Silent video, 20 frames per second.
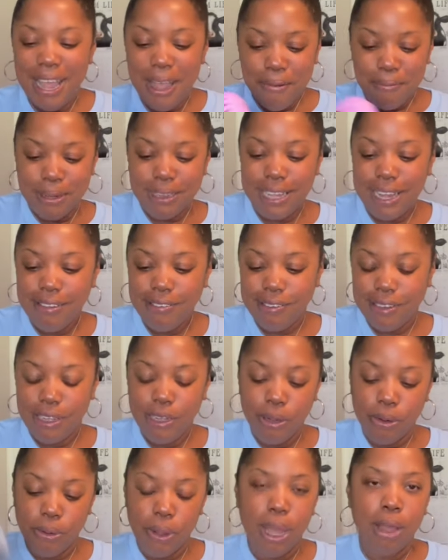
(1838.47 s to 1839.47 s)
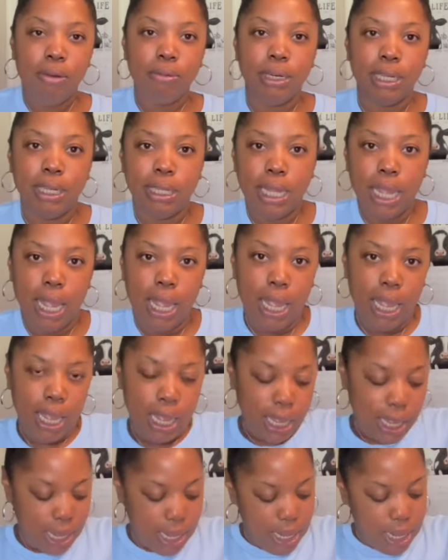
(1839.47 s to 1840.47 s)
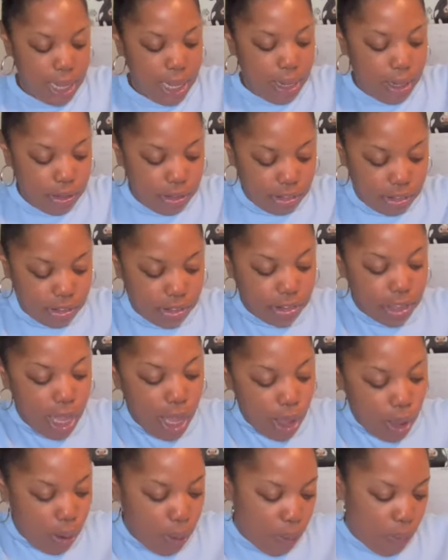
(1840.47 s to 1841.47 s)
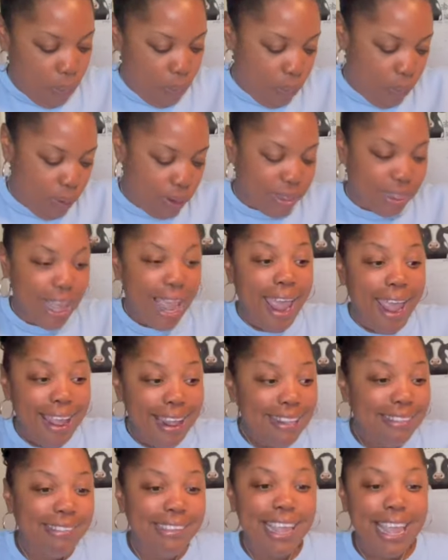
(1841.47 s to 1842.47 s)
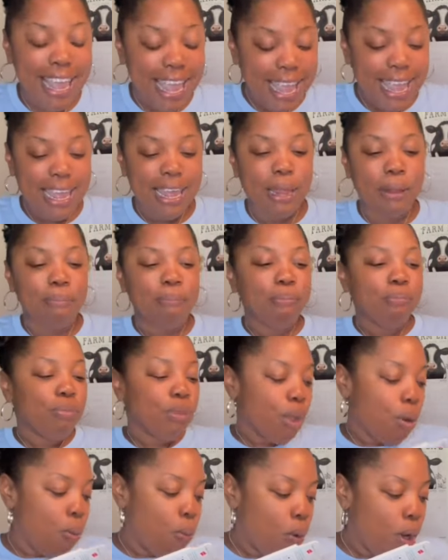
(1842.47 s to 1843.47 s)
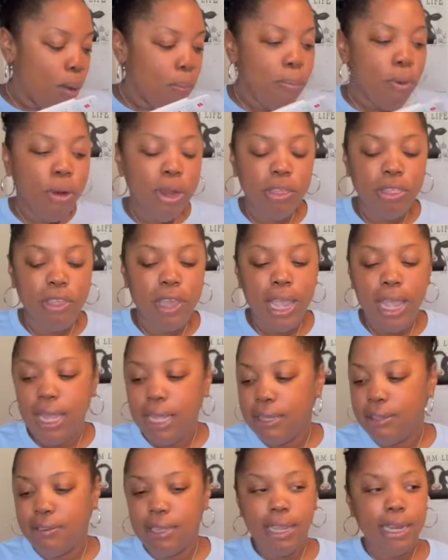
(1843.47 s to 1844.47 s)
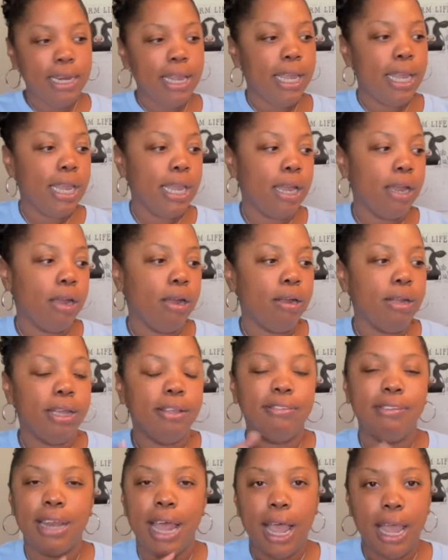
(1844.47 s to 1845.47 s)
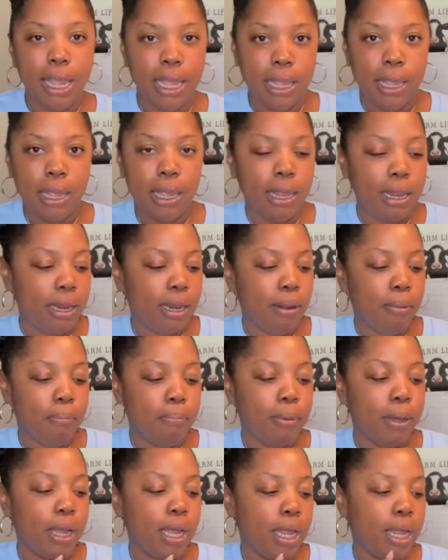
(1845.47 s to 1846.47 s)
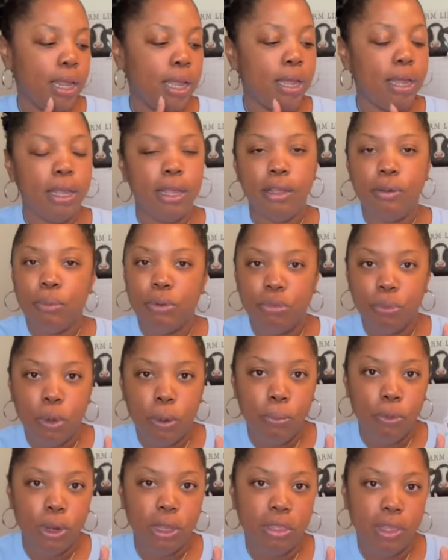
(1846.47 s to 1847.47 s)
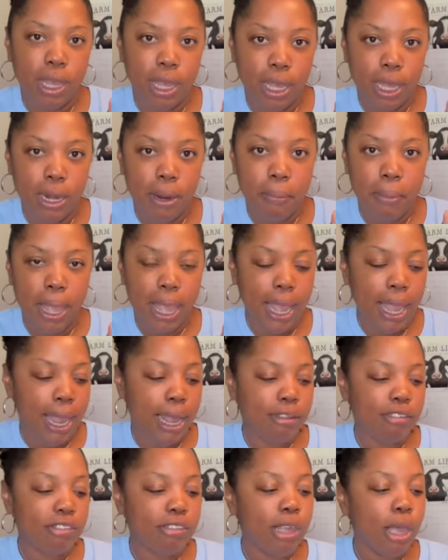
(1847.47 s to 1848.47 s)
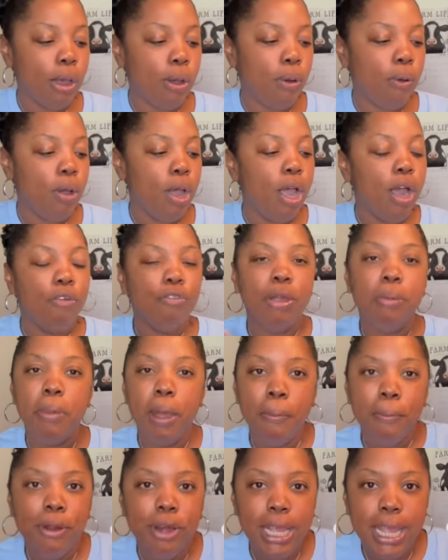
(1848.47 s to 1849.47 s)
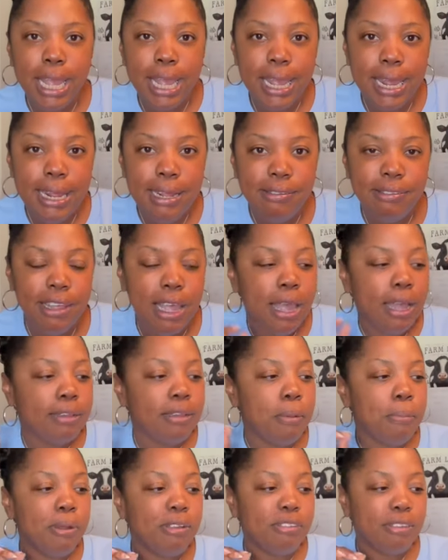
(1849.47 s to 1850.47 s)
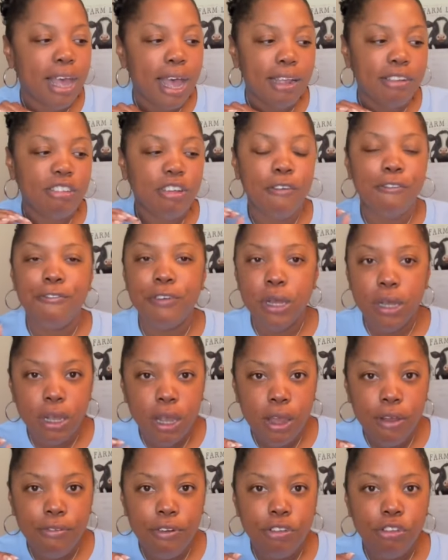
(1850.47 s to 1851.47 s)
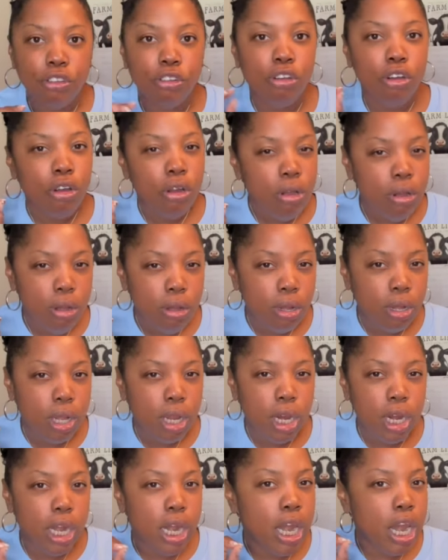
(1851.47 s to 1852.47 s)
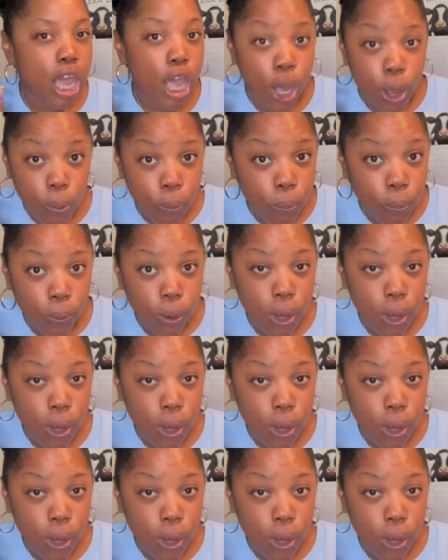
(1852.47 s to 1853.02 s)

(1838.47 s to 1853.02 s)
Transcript: But that's cute. I don't need that. So that is it. One more thing is in here. It's not it, but it was one more thing in the bag. So remember these, the massager foot covers? Girl, no.